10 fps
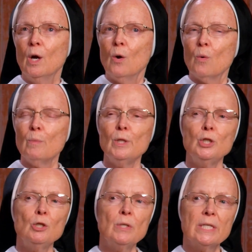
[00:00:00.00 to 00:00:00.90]
what
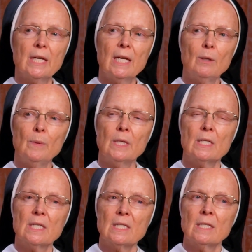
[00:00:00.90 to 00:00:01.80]
would you say?
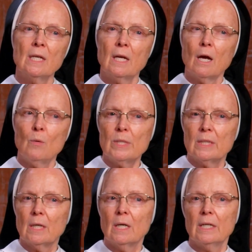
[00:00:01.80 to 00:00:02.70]
Because that's not always
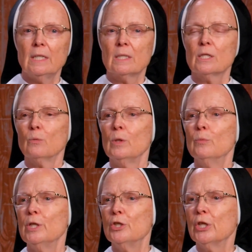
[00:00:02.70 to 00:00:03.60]
an audience that we
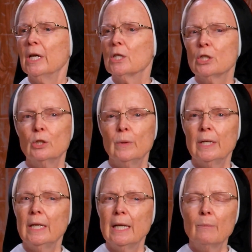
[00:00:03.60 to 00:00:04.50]
reach out to.
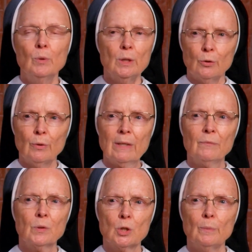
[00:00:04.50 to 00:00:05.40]
And I'm really
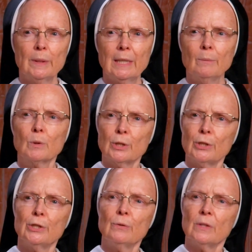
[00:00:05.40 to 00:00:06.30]
grateful to be able to
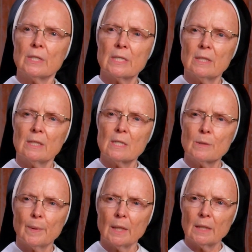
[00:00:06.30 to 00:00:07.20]
do this in this
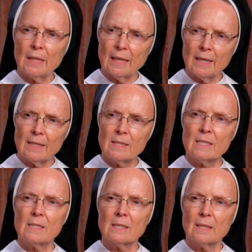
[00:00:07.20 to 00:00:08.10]
podcast.